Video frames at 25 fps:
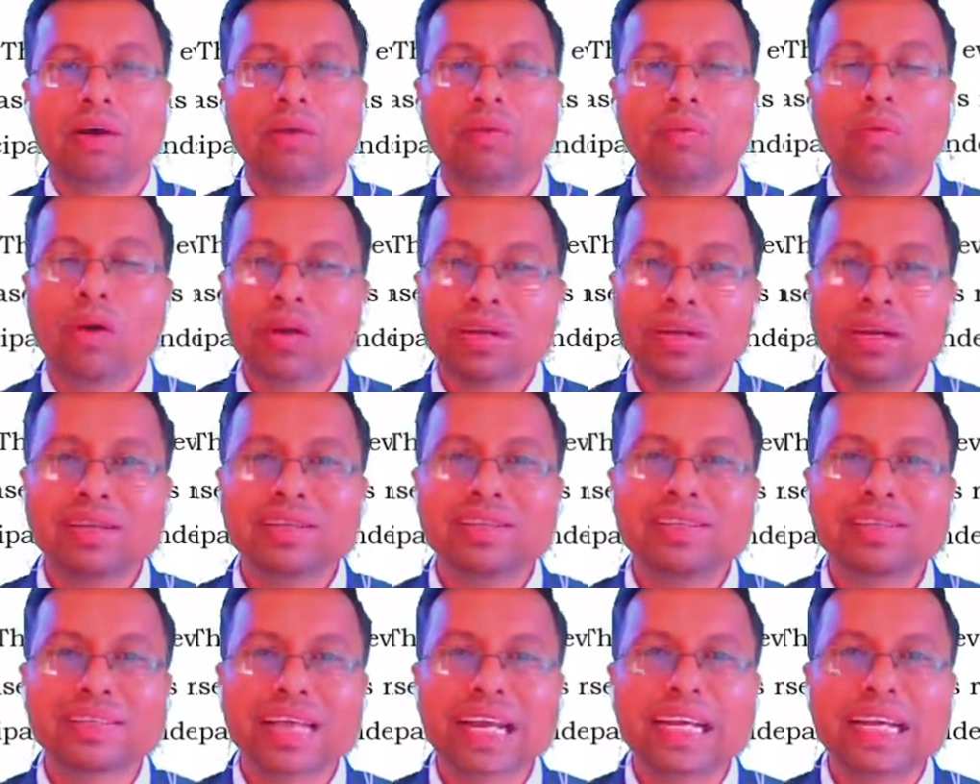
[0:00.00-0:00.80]
What are
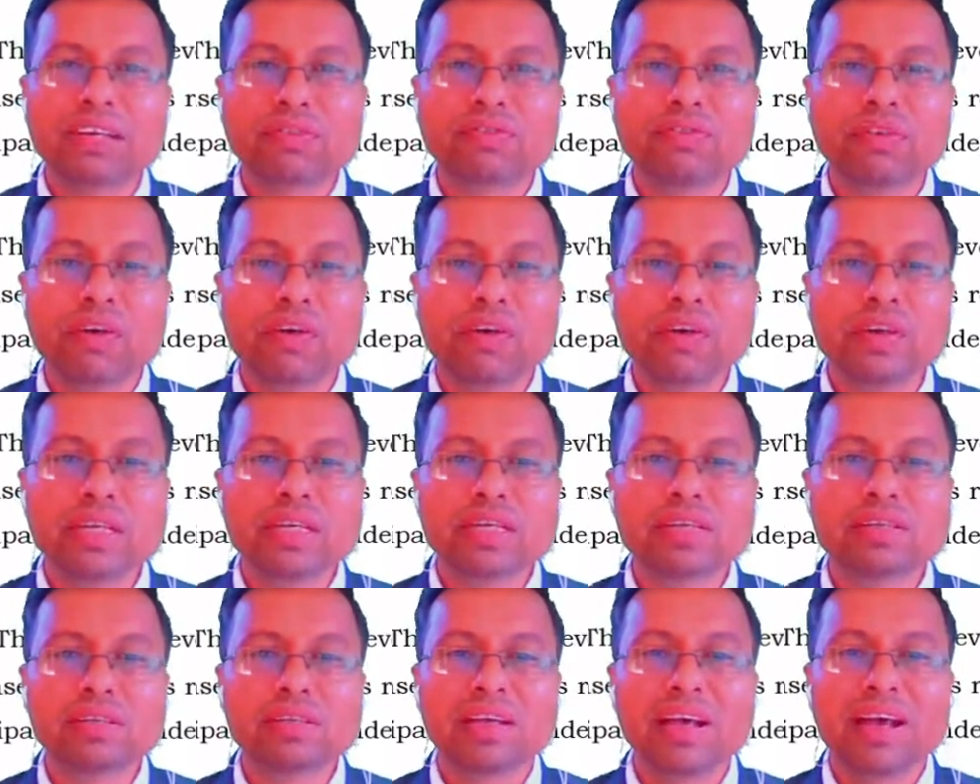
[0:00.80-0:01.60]
this kind of
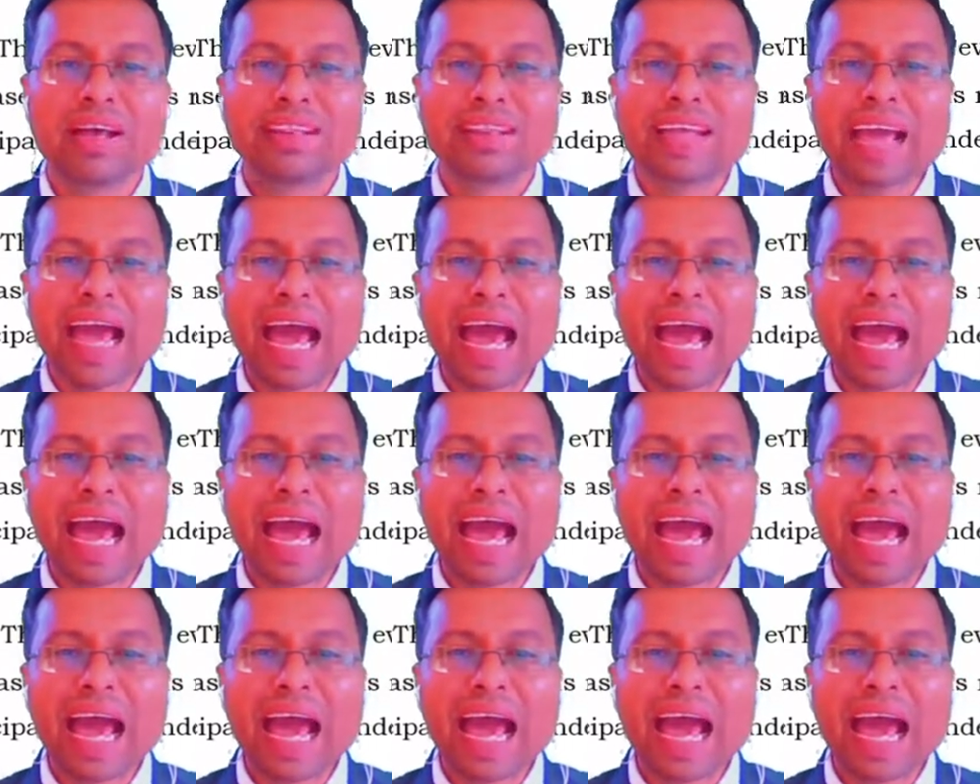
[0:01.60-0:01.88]
audience? They